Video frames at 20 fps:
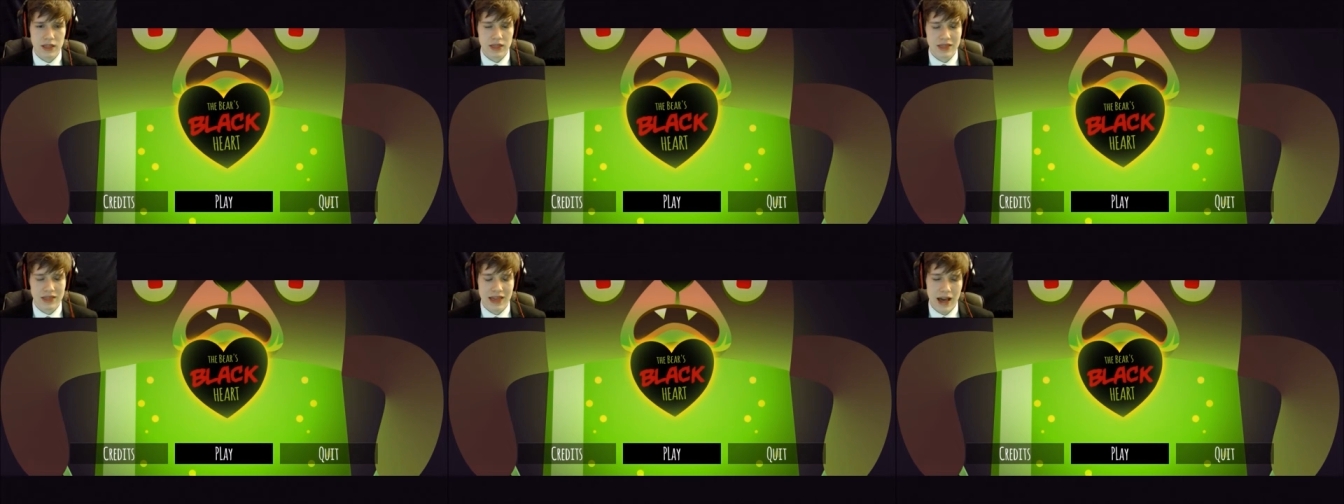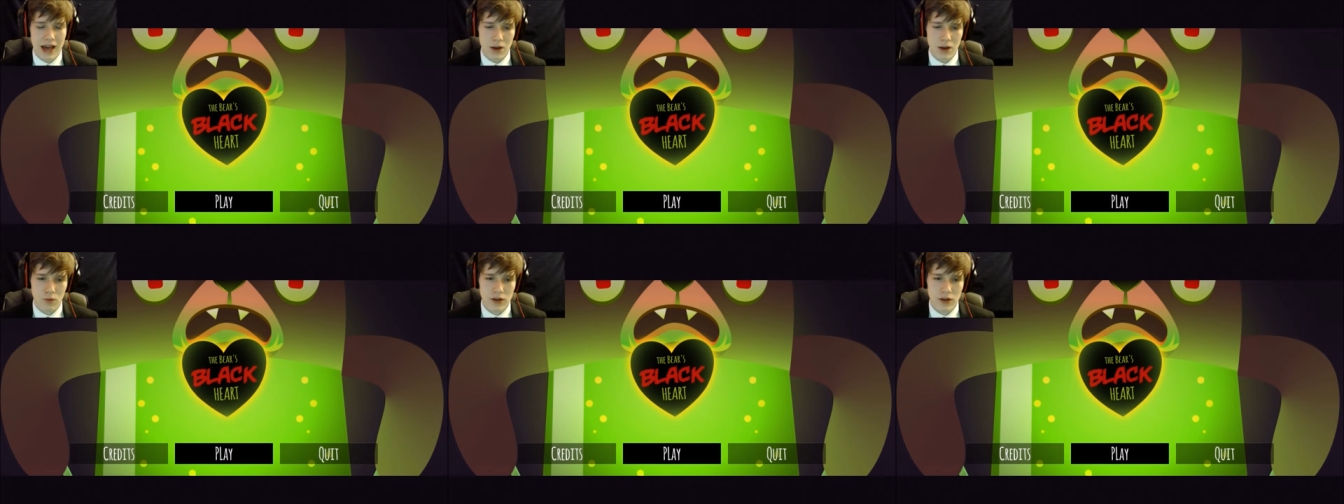
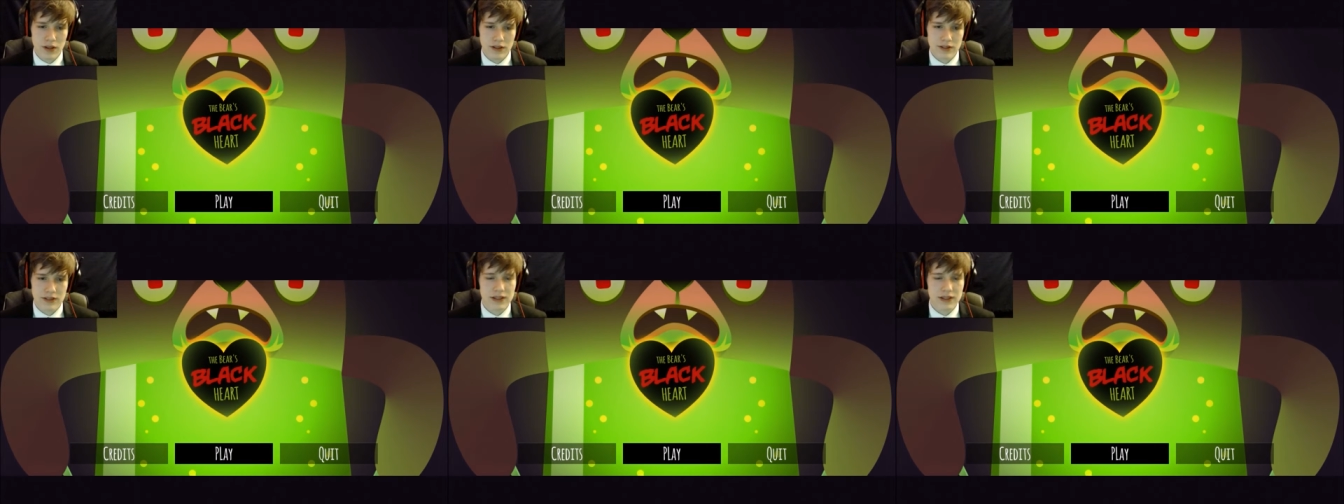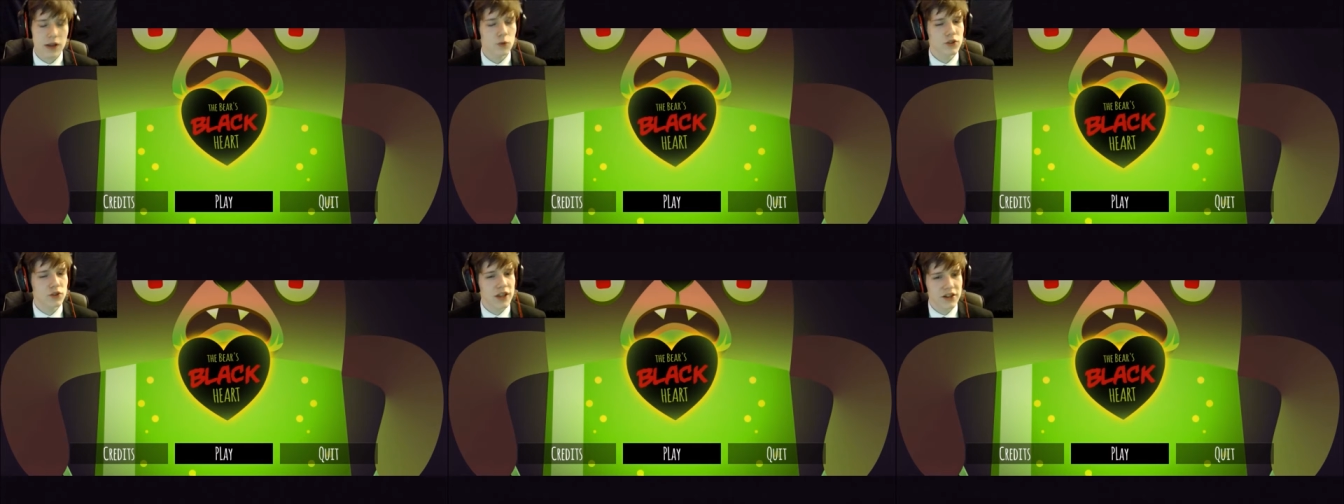That was,
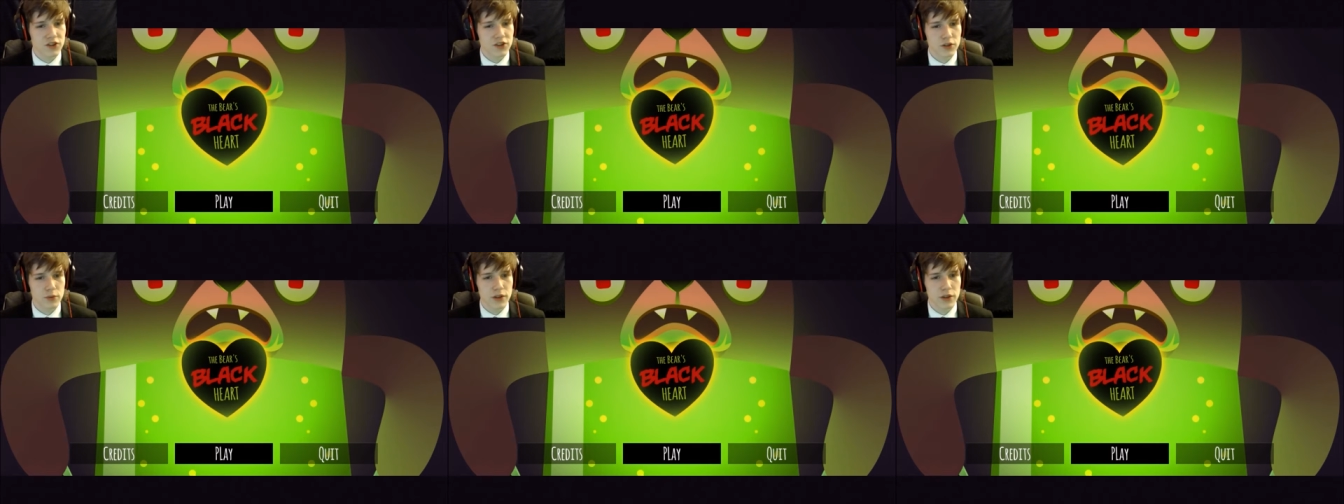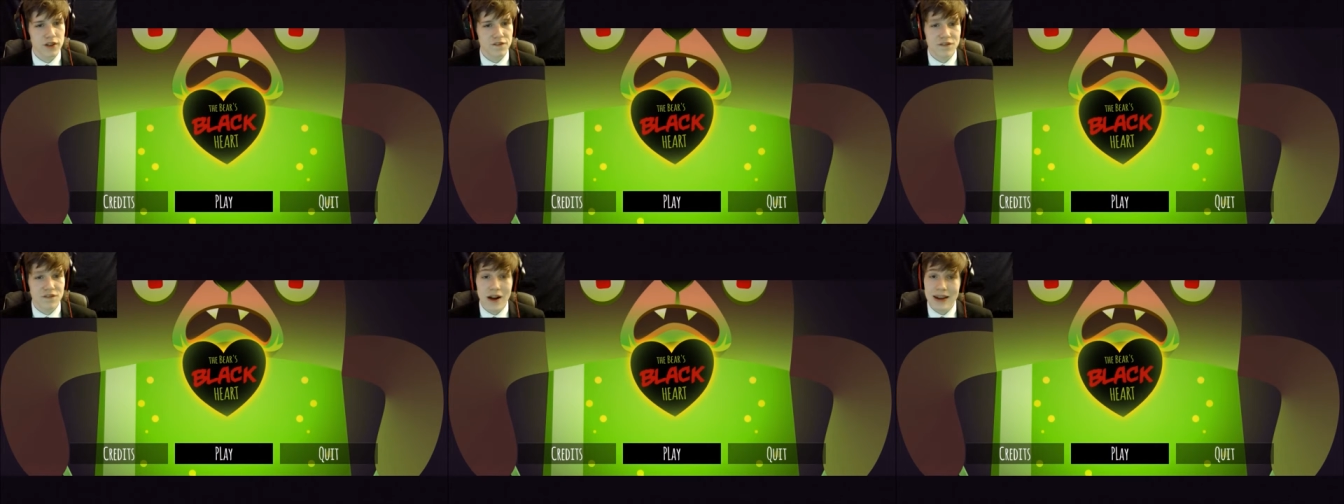that was actually
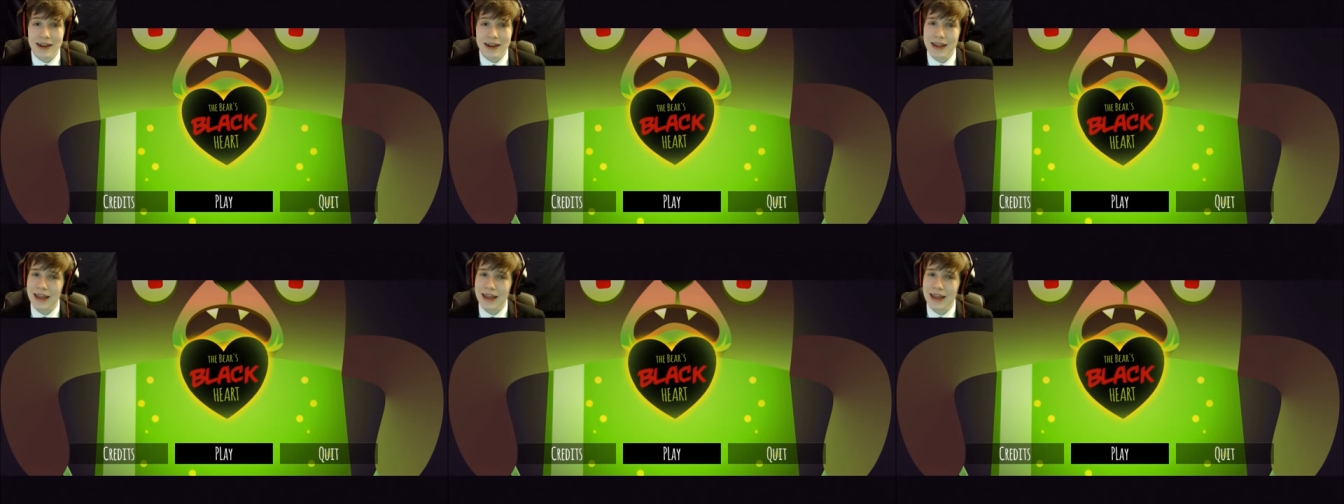really fun.